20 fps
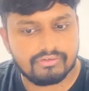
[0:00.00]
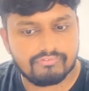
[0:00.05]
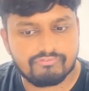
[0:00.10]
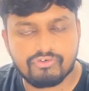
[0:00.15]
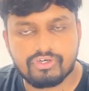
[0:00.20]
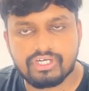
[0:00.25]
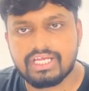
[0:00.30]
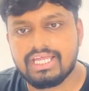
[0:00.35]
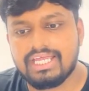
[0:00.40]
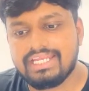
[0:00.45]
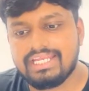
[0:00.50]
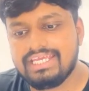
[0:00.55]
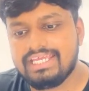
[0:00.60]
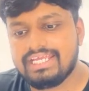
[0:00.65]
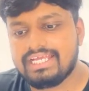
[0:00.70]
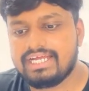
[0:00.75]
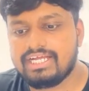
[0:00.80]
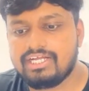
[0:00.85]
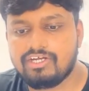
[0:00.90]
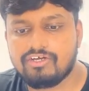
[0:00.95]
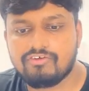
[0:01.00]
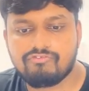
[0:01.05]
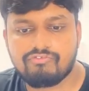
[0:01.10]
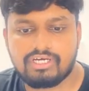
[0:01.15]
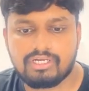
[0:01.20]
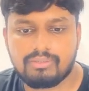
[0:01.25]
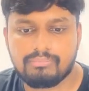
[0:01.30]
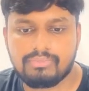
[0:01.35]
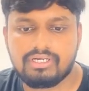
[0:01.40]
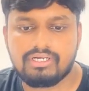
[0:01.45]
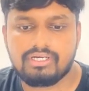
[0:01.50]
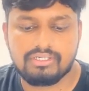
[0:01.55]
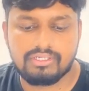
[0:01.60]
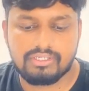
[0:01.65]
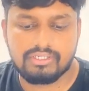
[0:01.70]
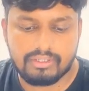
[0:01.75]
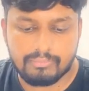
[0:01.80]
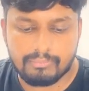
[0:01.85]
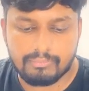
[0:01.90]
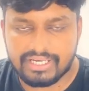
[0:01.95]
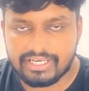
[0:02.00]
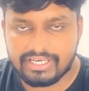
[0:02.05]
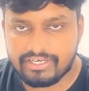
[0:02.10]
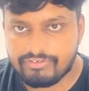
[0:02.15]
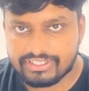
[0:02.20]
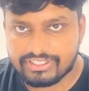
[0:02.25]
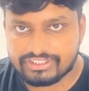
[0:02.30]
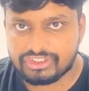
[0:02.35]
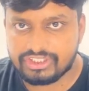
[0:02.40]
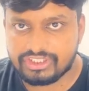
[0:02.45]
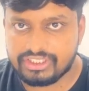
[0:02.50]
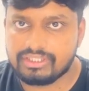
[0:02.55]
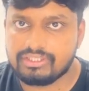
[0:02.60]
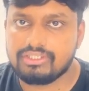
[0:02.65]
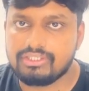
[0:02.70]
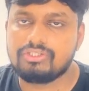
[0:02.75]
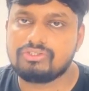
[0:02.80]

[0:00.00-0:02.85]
for any kind of pharma manufacturing.